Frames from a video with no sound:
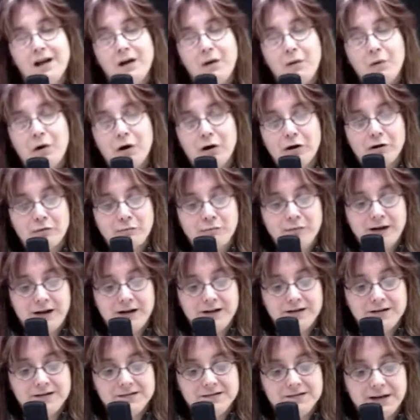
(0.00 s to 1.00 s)
Welcome
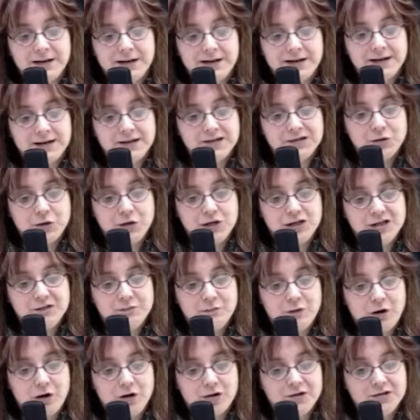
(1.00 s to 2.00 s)
back to Psychic Street
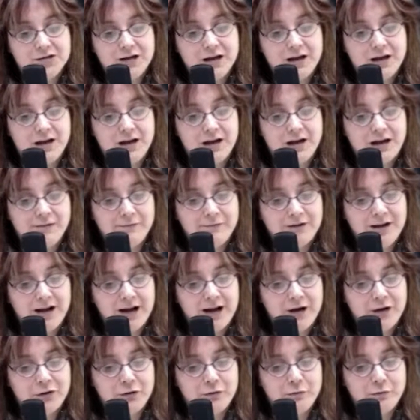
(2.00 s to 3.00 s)
Smarts. I'm
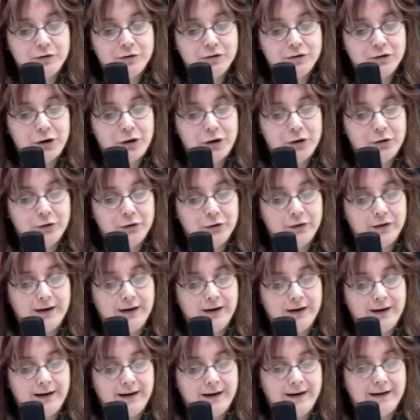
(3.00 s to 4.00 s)
Catherine McDonald,
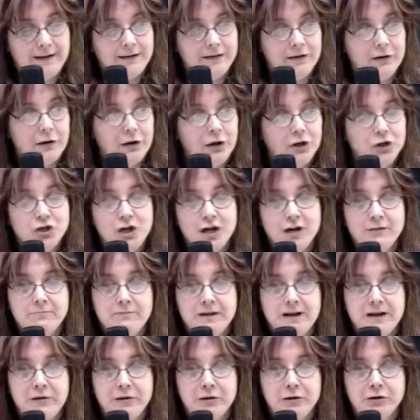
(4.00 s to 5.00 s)
and you can check
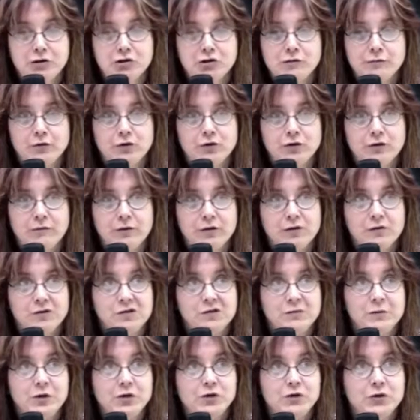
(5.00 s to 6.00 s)
me out on
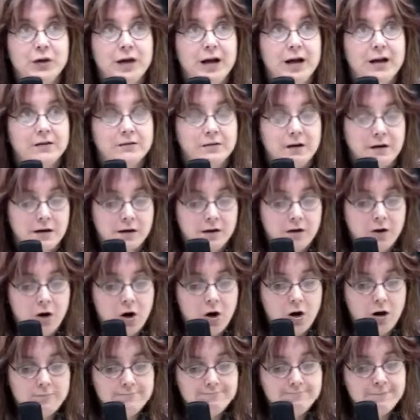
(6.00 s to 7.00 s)

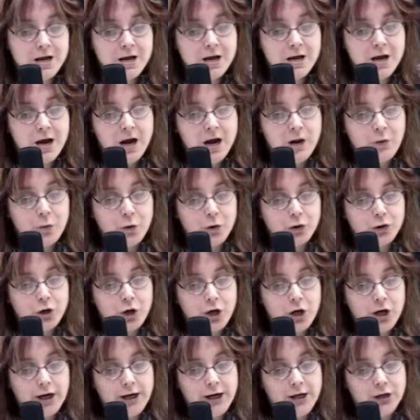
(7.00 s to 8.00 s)
www.spiritualcat.com. We're
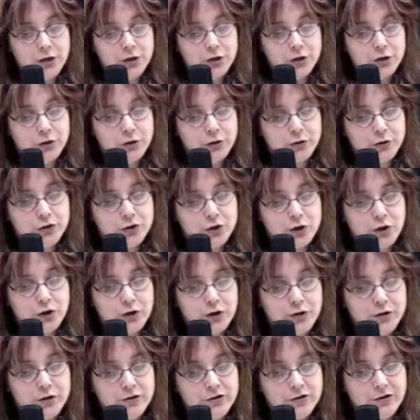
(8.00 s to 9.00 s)
talking to
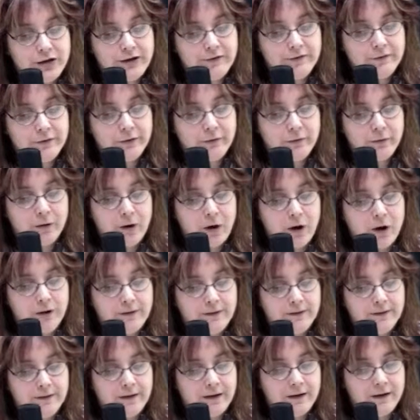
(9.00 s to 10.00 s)
John Schaefer. We're
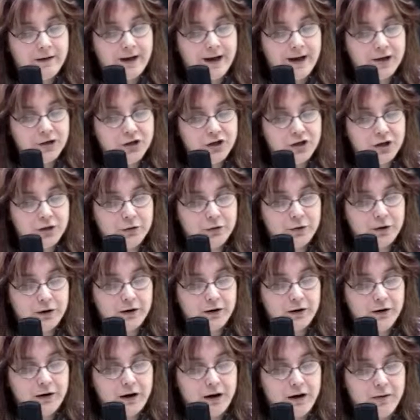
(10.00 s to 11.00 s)
on
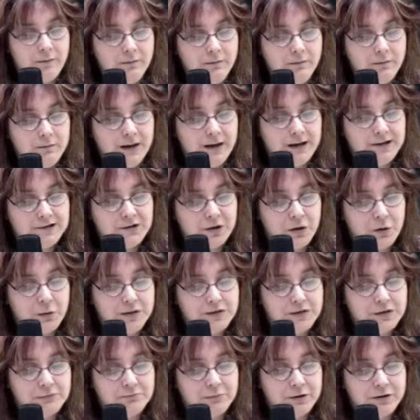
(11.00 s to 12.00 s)
thatchannel.com, as
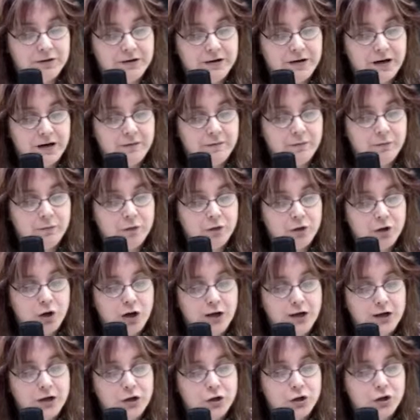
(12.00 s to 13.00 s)
always, on Monday night, but we're
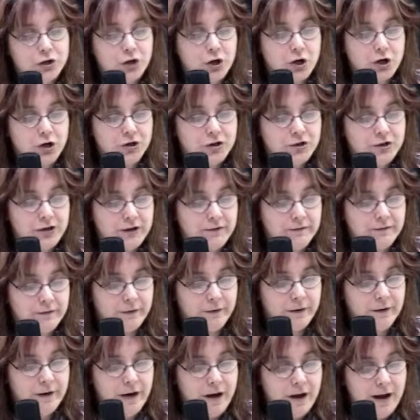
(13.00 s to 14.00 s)
talking to John
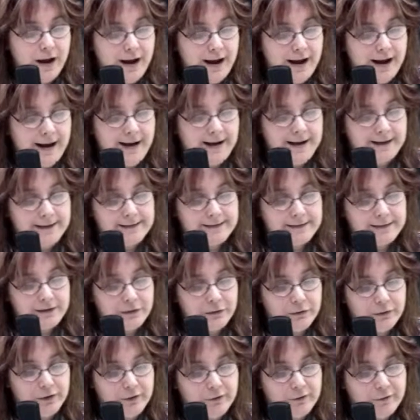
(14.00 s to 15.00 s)
Schaefer, and
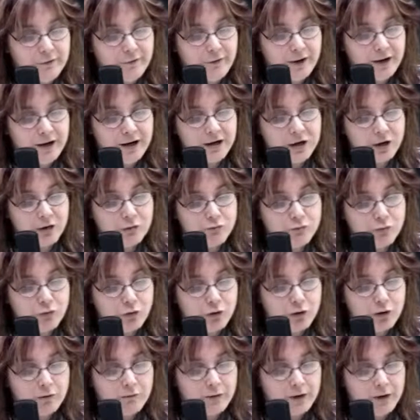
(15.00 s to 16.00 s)
you can find out
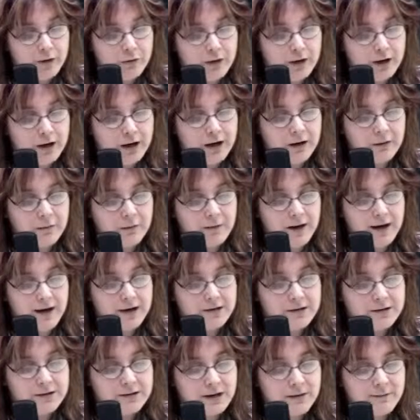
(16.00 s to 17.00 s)
more about him
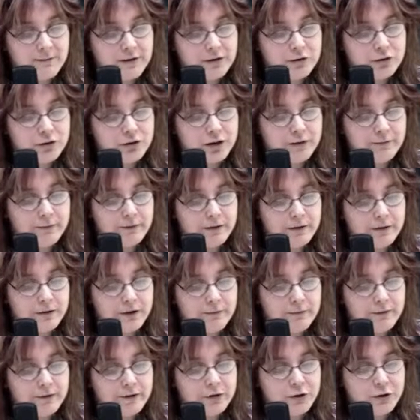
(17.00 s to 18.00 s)
at
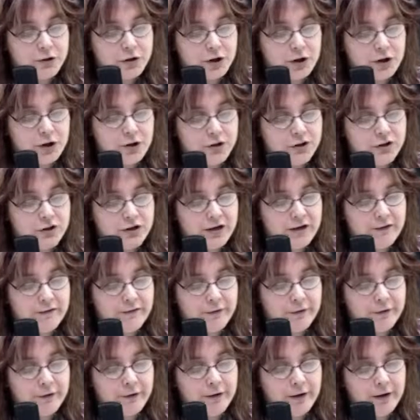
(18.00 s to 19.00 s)

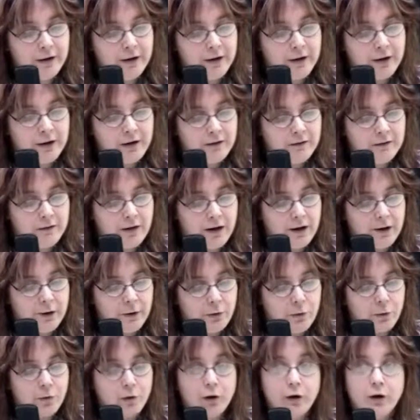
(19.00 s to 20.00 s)

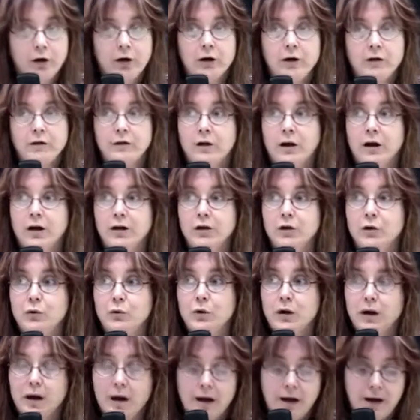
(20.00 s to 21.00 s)

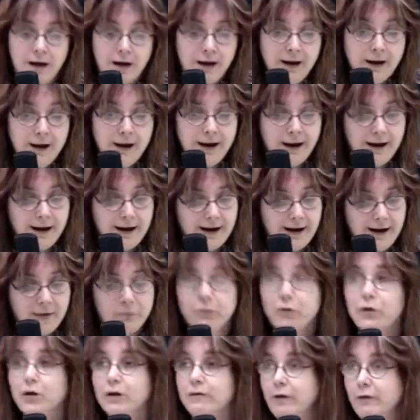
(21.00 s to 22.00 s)
www.johnschaefer.org.uk, and that
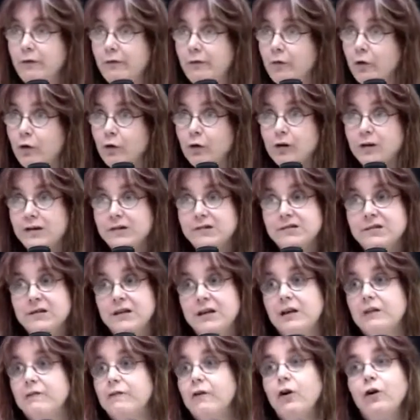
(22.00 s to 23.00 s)
will give a full
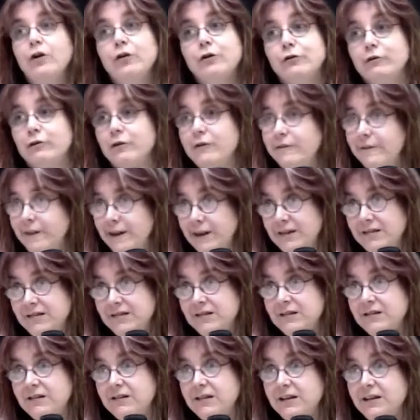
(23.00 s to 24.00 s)
listing of all your events
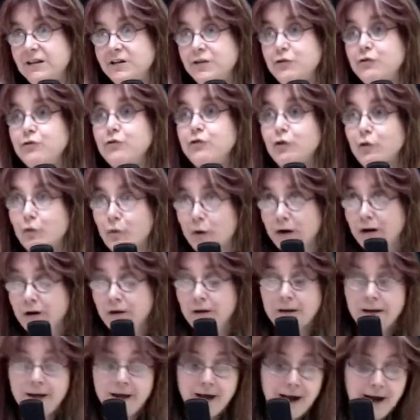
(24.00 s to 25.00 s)
and things you're doing.
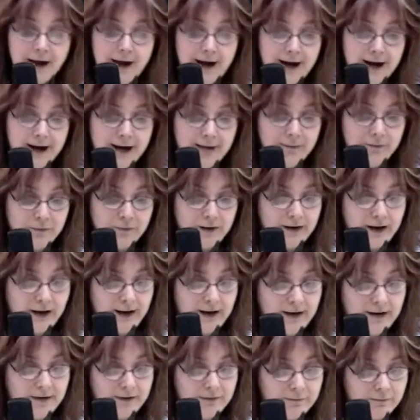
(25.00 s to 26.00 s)

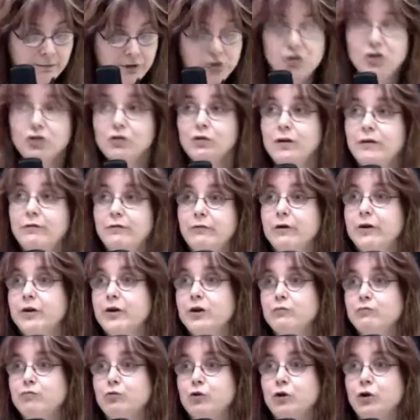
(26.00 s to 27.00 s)
But you have written
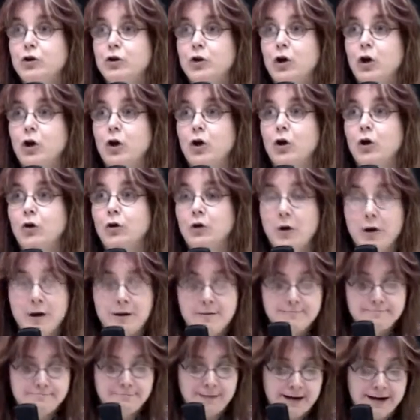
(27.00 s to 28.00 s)
a book called
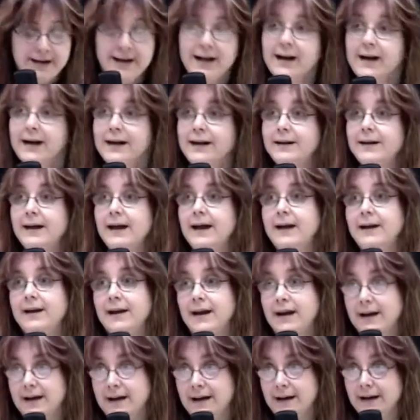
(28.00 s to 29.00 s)
My Guide and
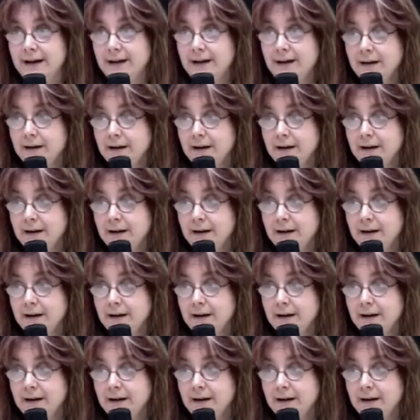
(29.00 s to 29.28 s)
I.